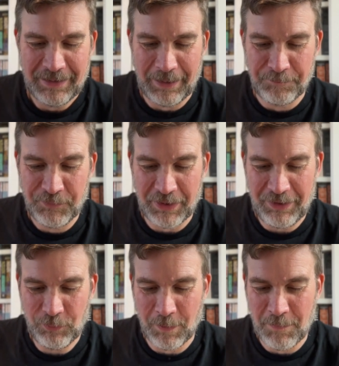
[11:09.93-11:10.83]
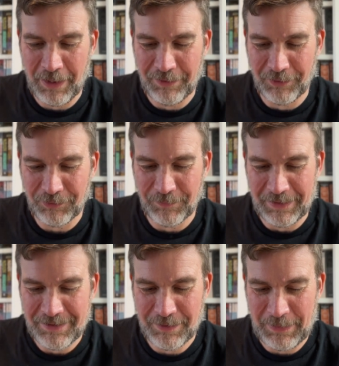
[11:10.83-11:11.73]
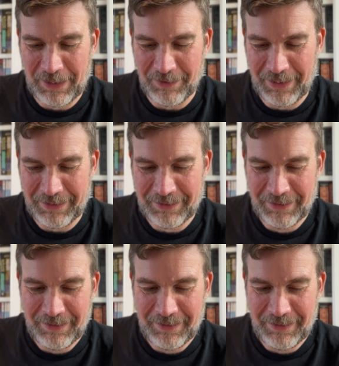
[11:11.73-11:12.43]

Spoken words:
So this one, by the looks of it, is about a